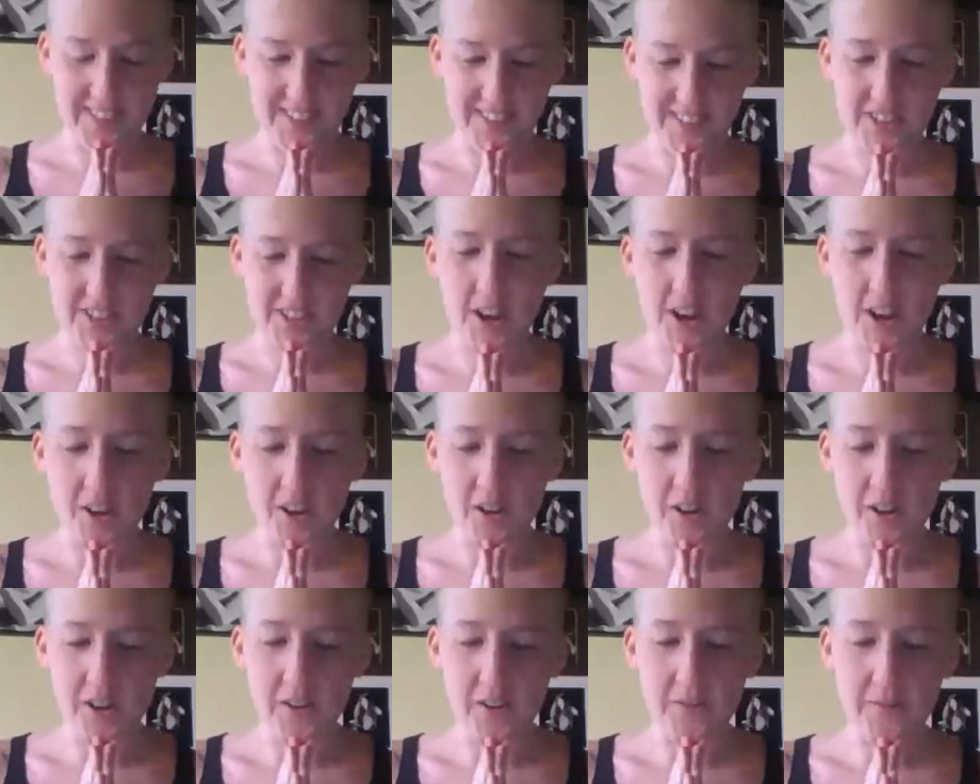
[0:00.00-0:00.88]

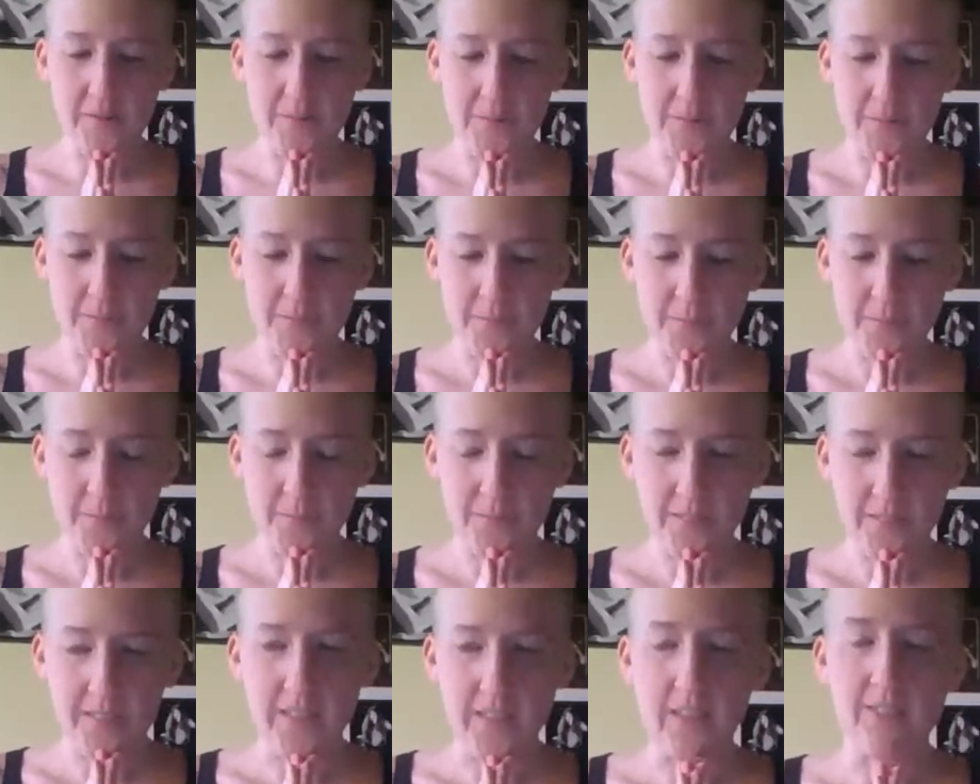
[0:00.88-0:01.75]
so
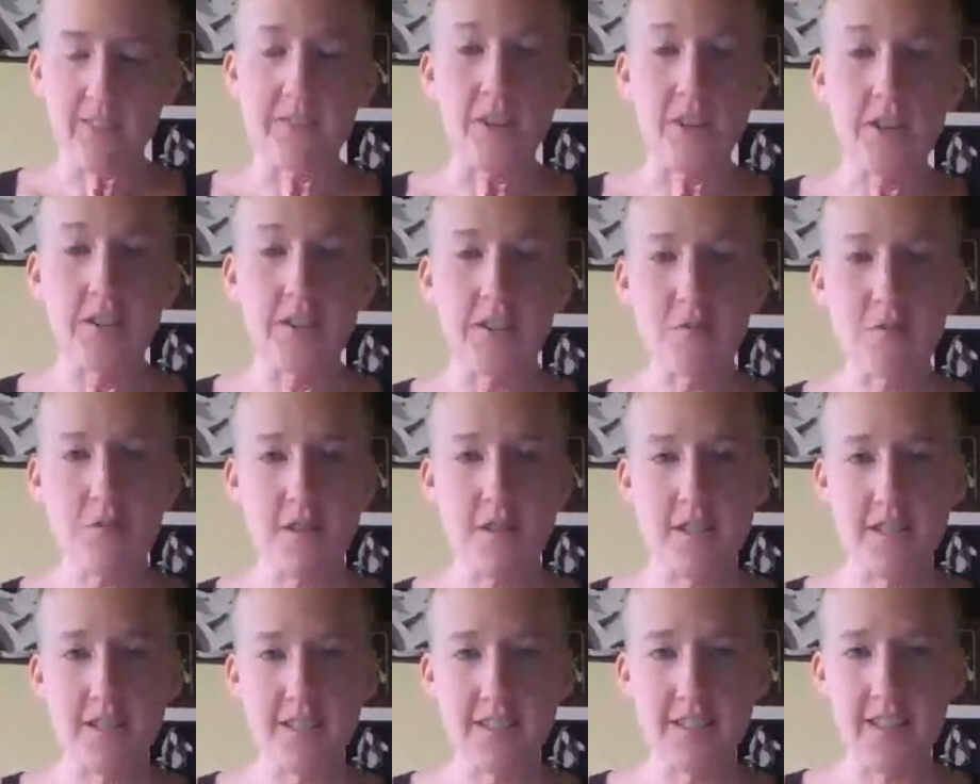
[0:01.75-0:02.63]
first I
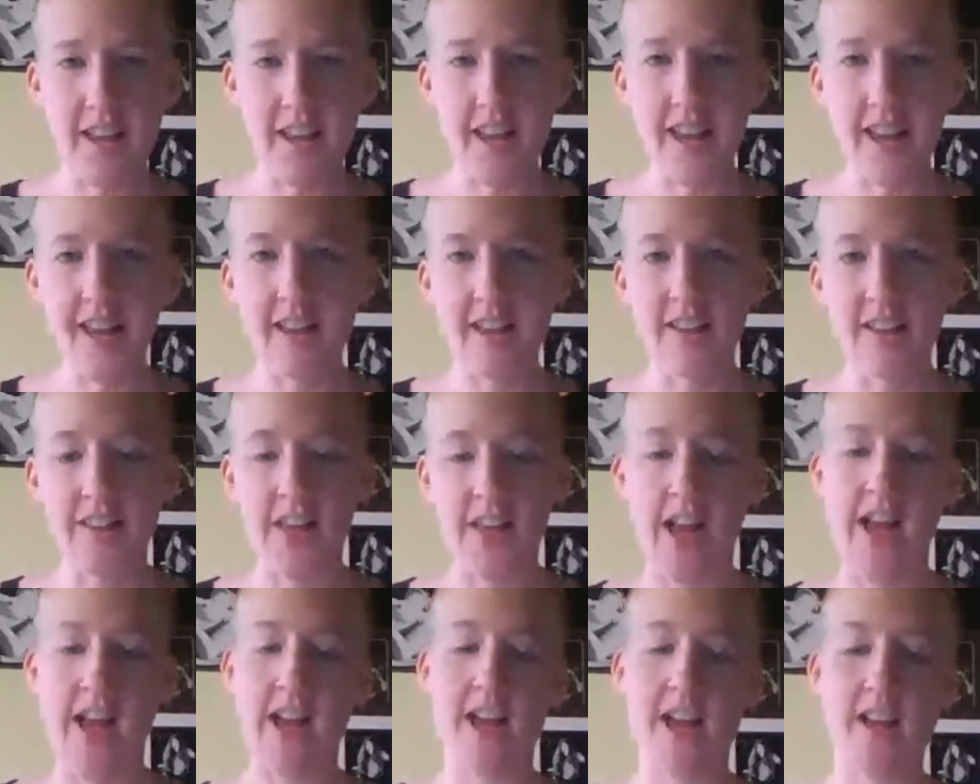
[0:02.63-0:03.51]
wanted to say
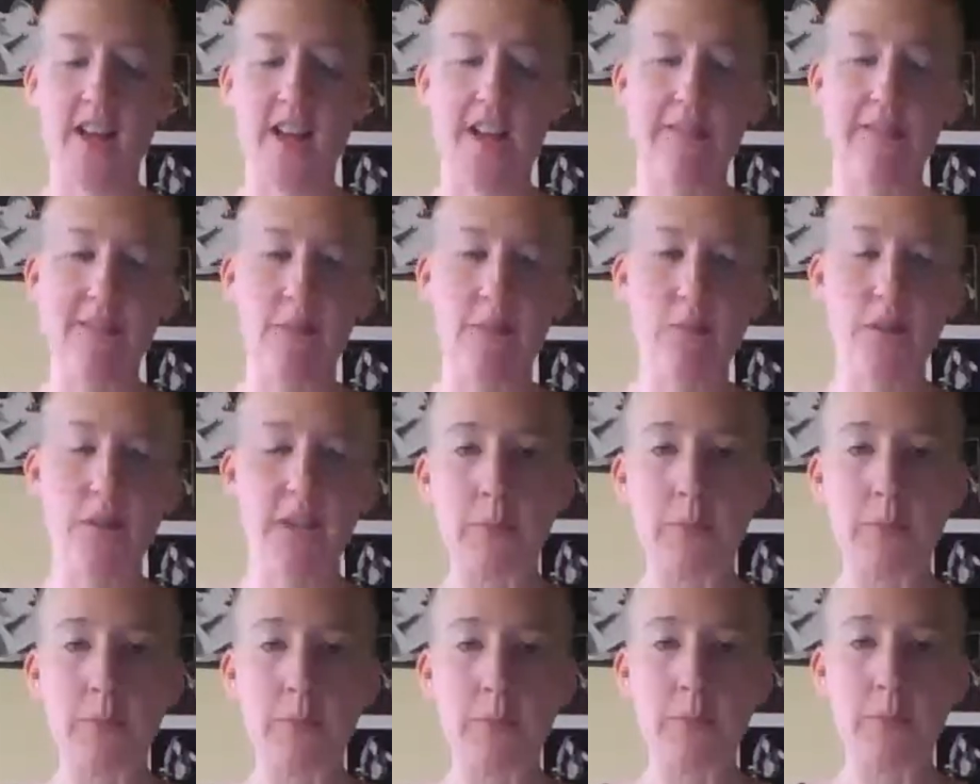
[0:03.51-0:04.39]
that everyone
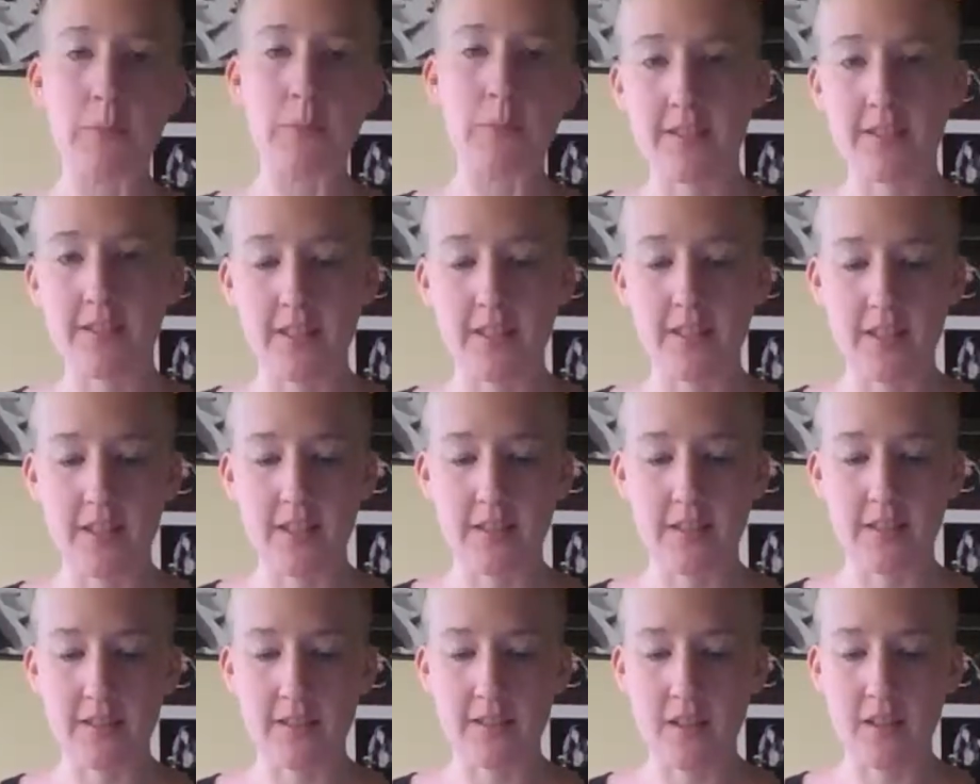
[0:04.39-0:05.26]

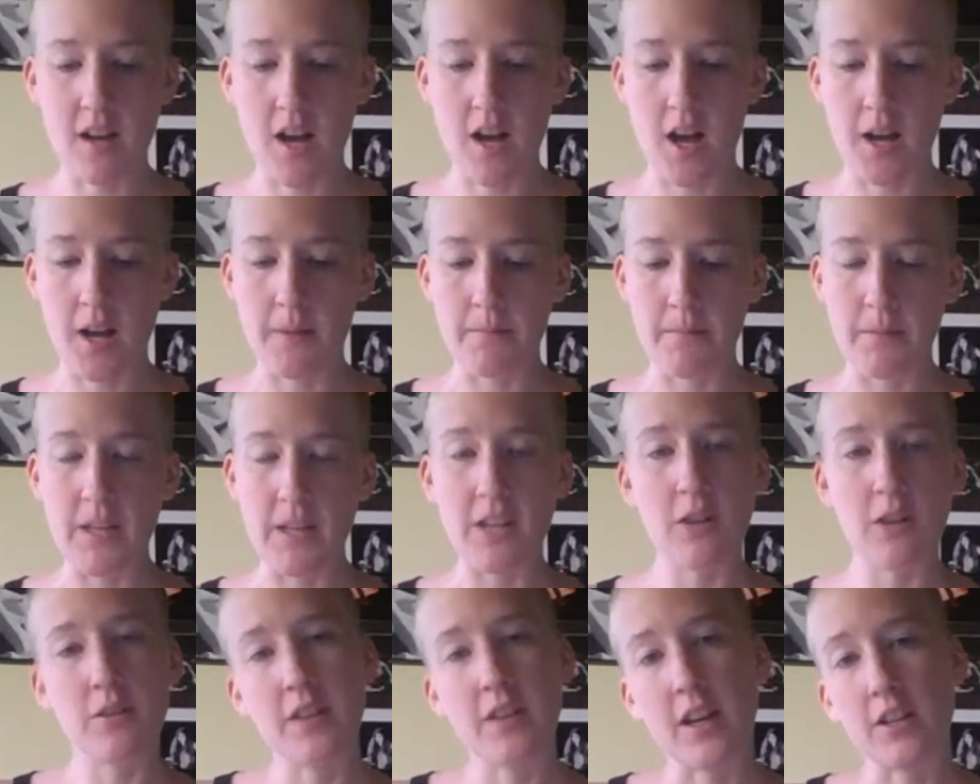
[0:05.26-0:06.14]
experiences
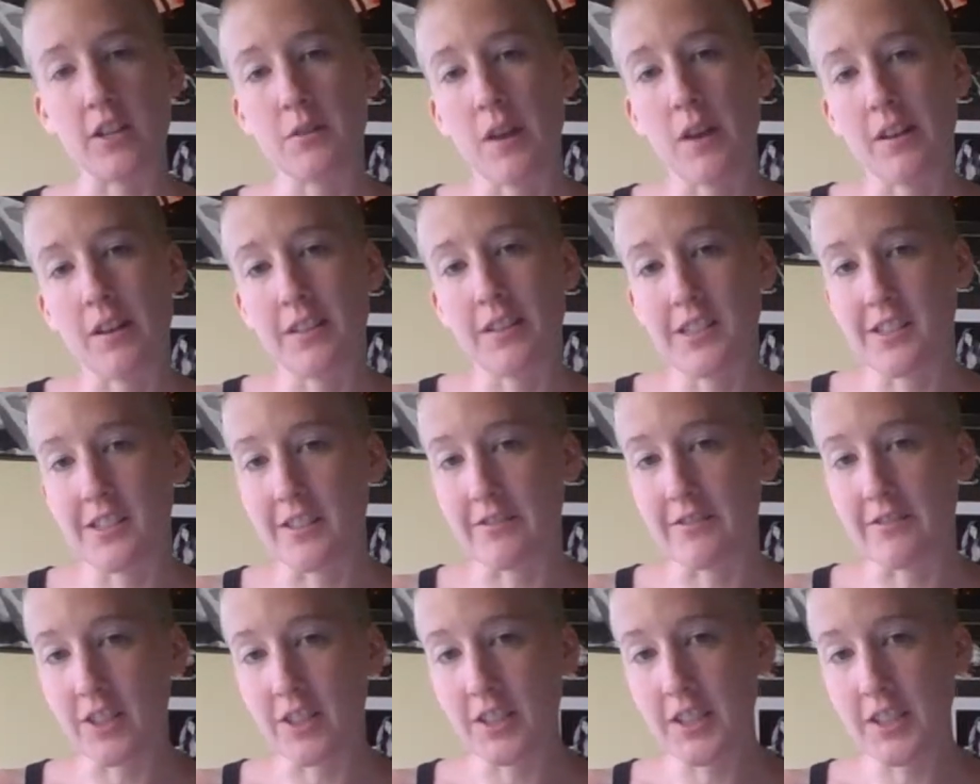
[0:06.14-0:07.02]
ecosexuality
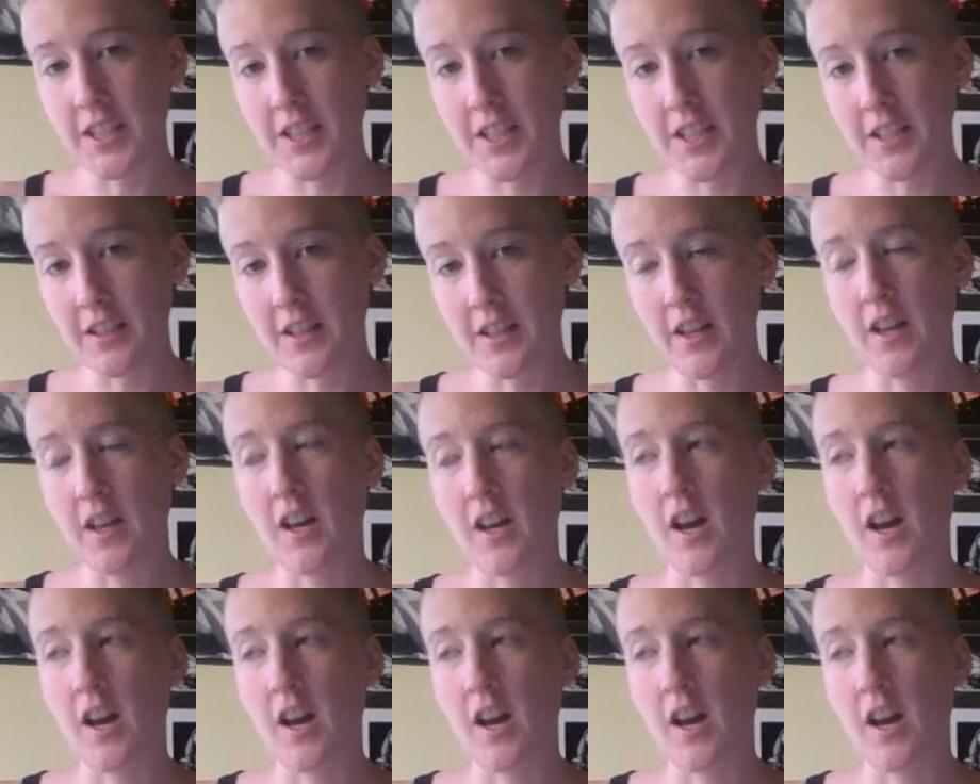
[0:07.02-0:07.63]
differently.